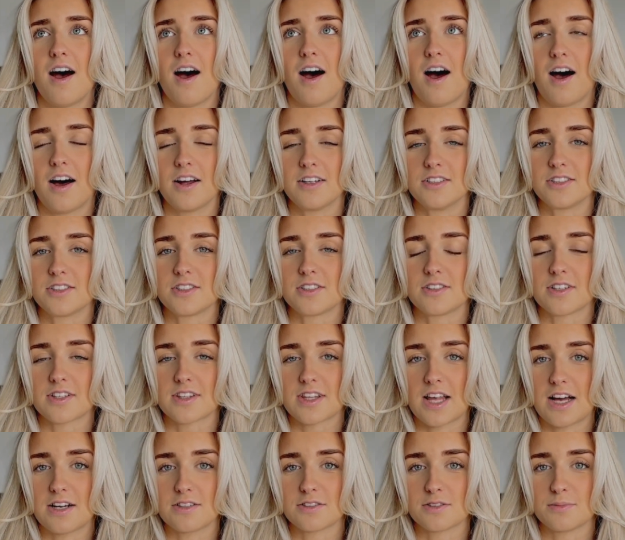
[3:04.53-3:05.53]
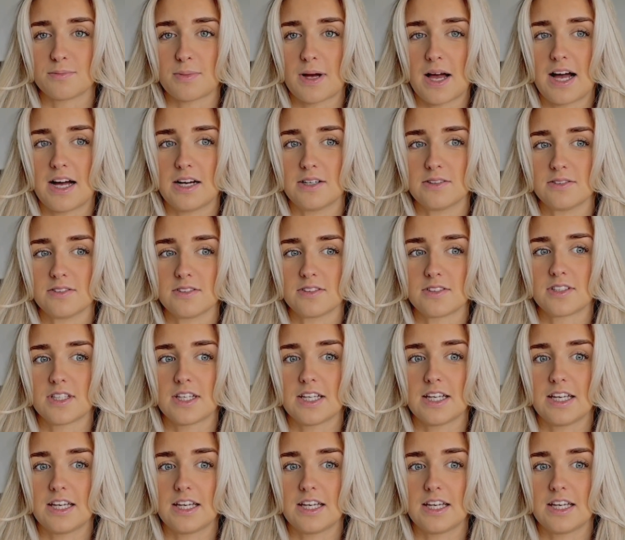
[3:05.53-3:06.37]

under £1,000